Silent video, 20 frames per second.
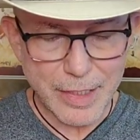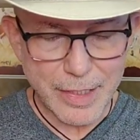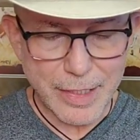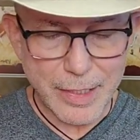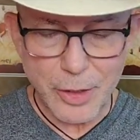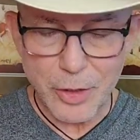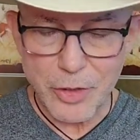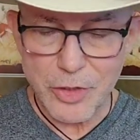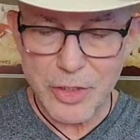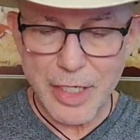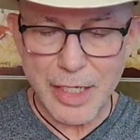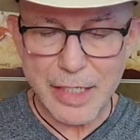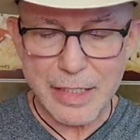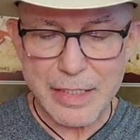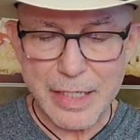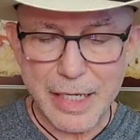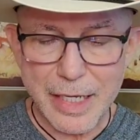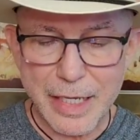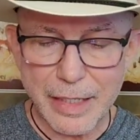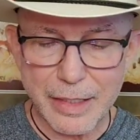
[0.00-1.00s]
he does not
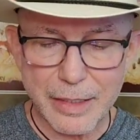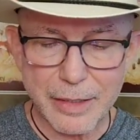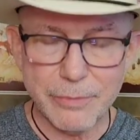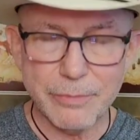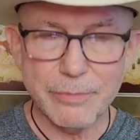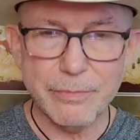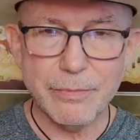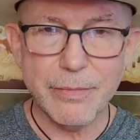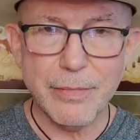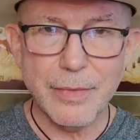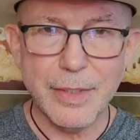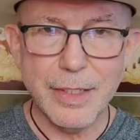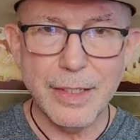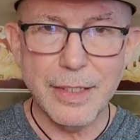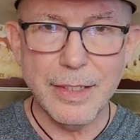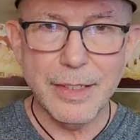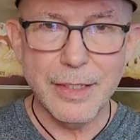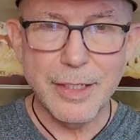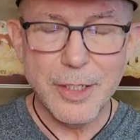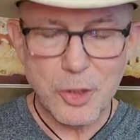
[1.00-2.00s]
take."
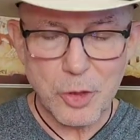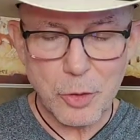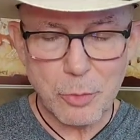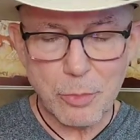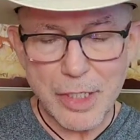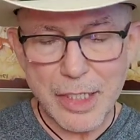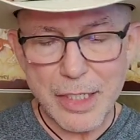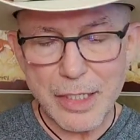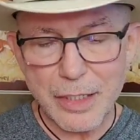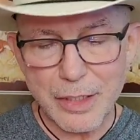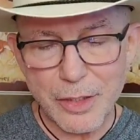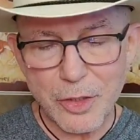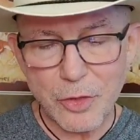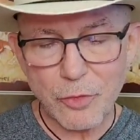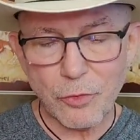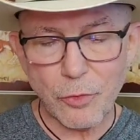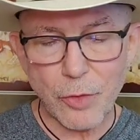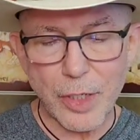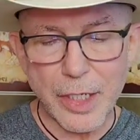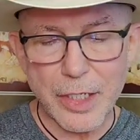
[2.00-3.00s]
To me, this
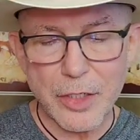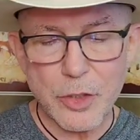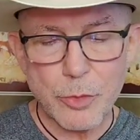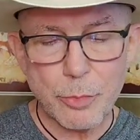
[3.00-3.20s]
phrase